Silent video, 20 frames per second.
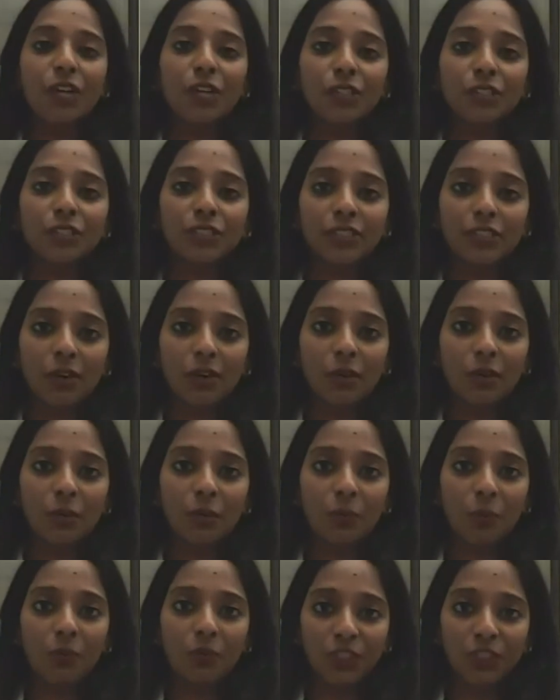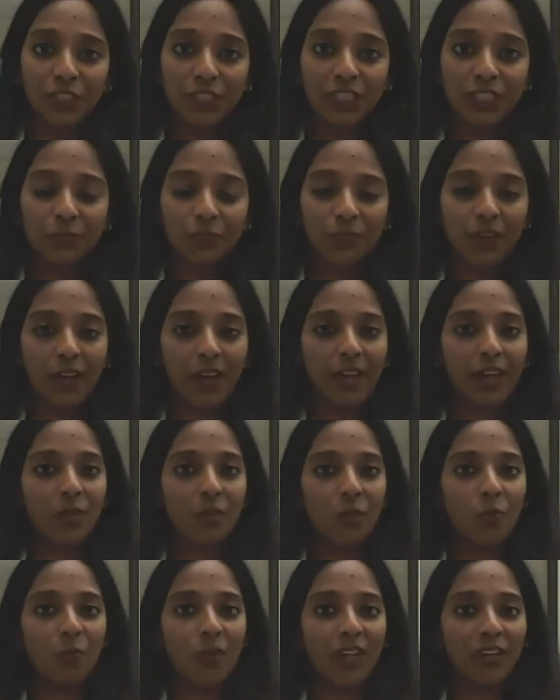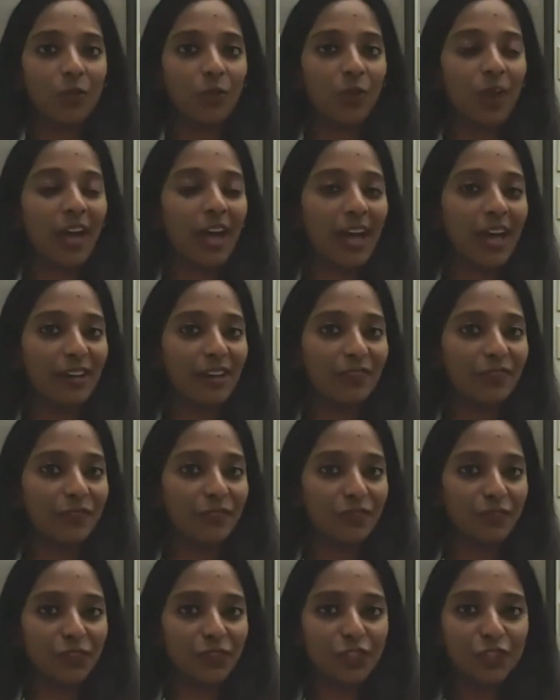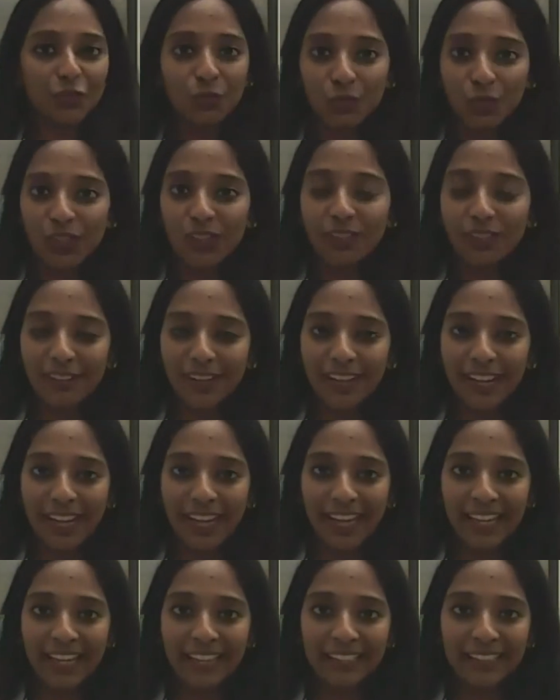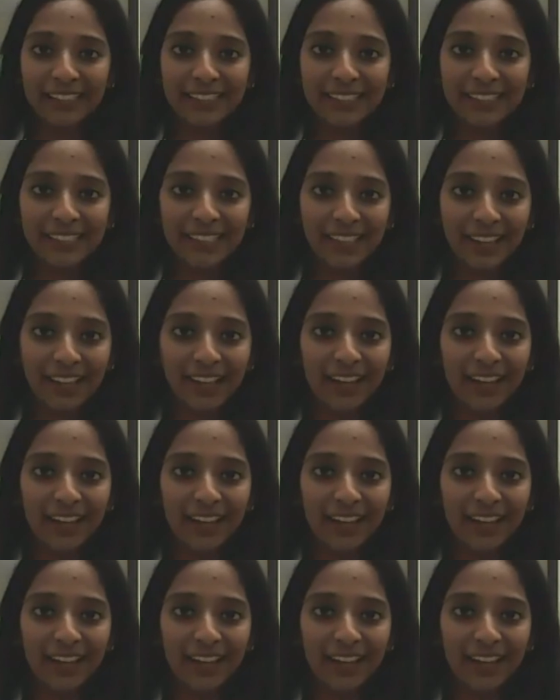So which is why when you have two hearing aids,